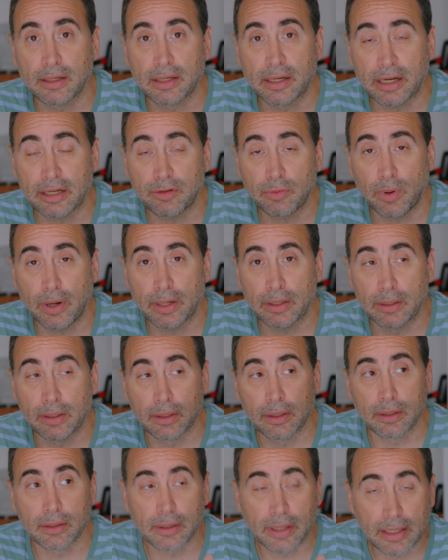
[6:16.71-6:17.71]
Guess
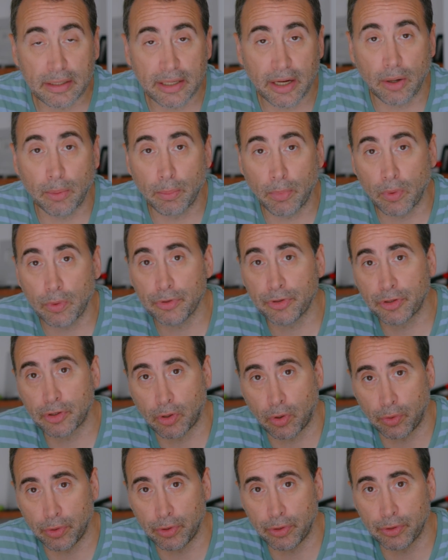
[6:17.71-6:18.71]
what? That's how most
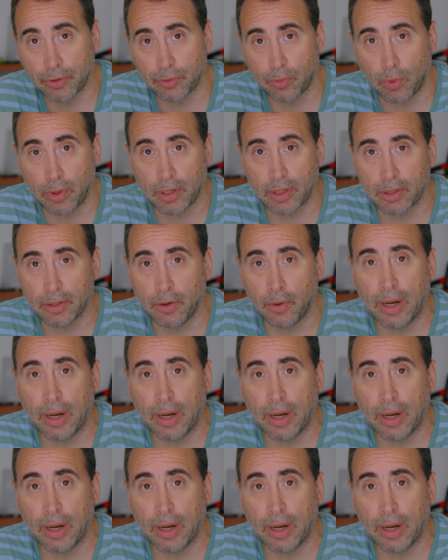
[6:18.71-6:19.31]
coders work.